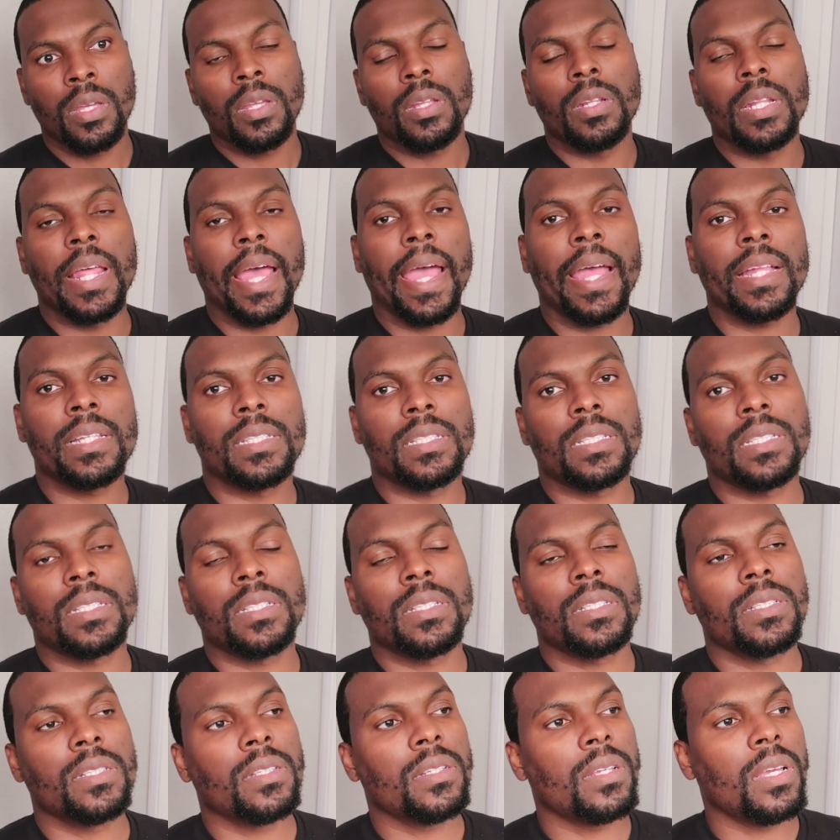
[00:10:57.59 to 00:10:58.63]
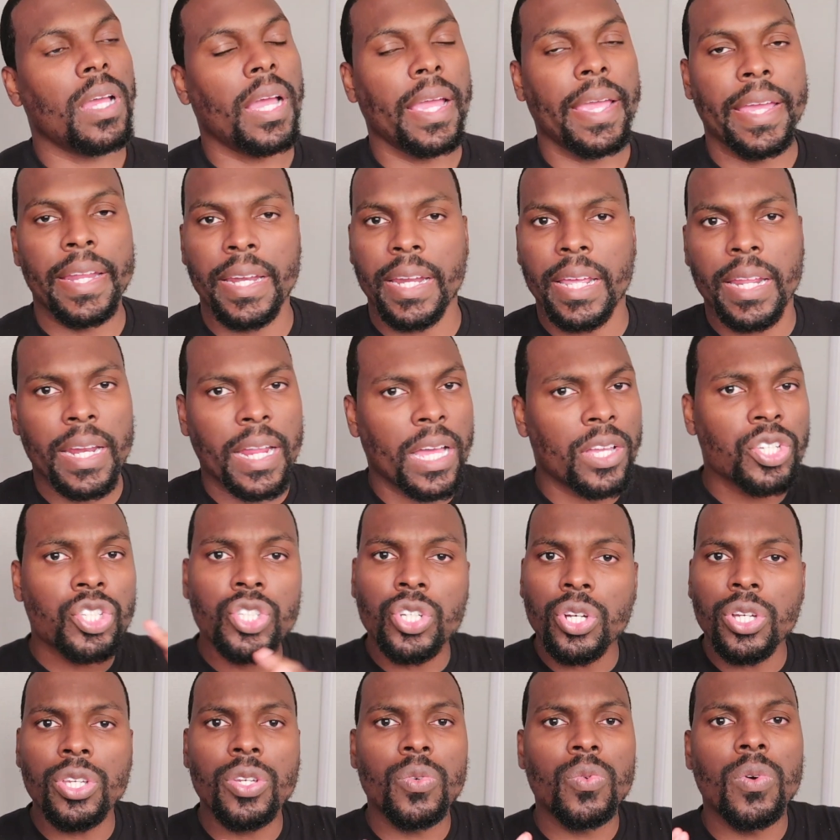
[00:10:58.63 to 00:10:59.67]
That's, and I'll
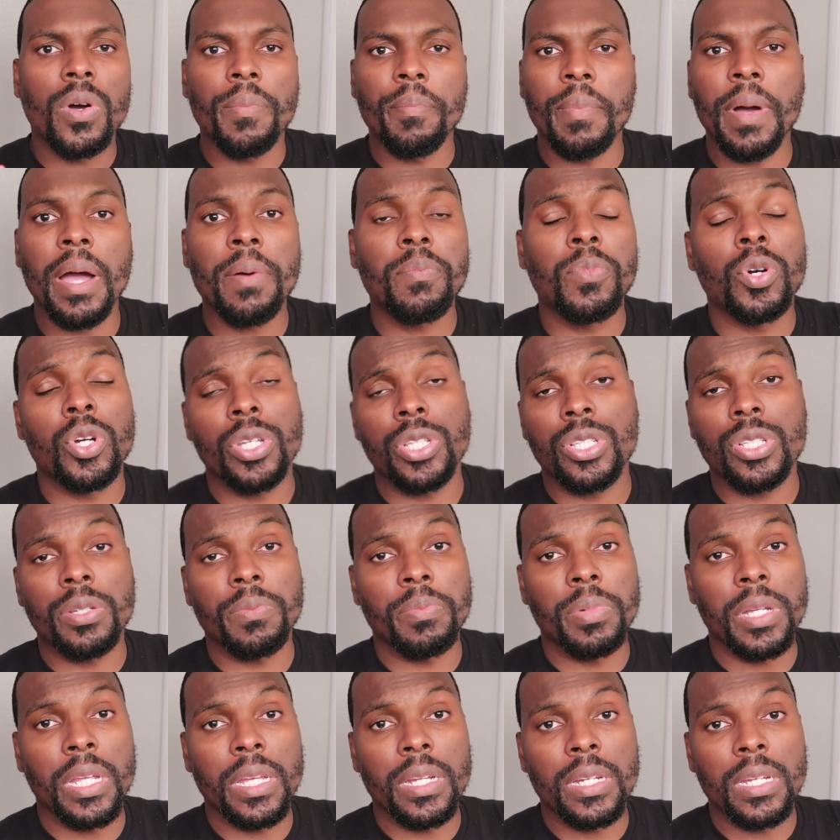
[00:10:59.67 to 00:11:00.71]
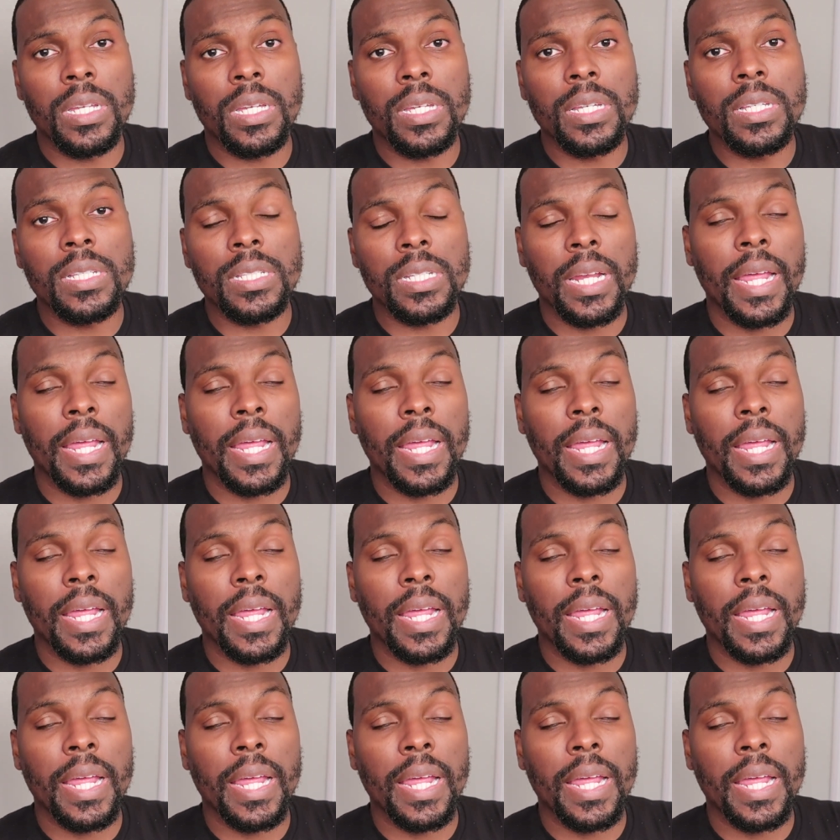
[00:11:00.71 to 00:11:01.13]
show you what my moisture blend is.